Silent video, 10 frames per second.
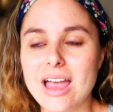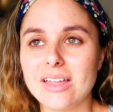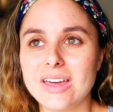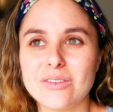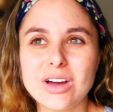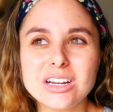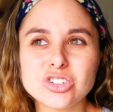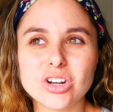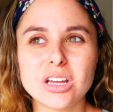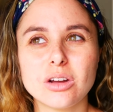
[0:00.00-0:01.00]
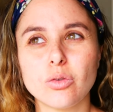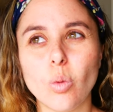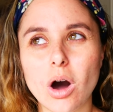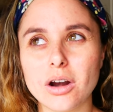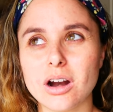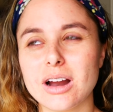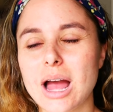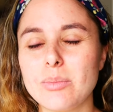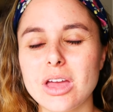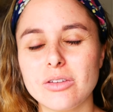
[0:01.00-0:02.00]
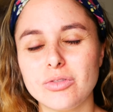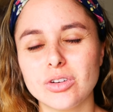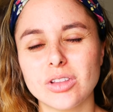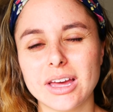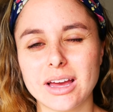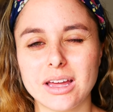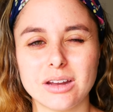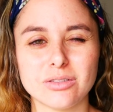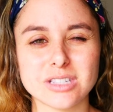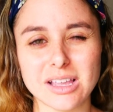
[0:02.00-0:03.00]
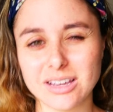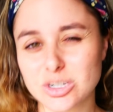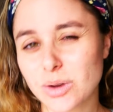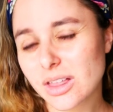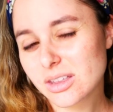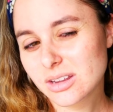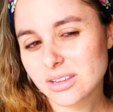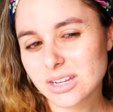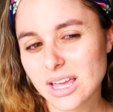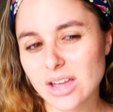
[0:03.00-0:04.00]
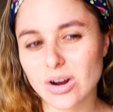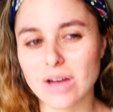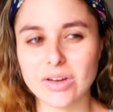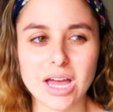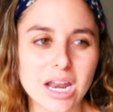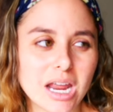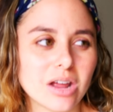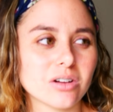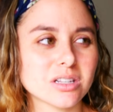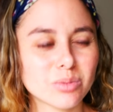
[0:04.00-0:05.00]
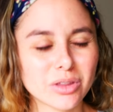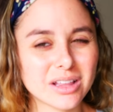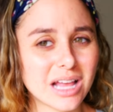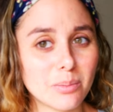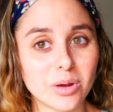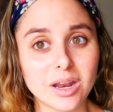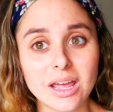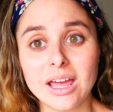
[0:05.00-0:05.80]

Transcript: like if I didn't drink enough water, I may feel like kind of sluggish by the end of the day or have a headache or something like that, but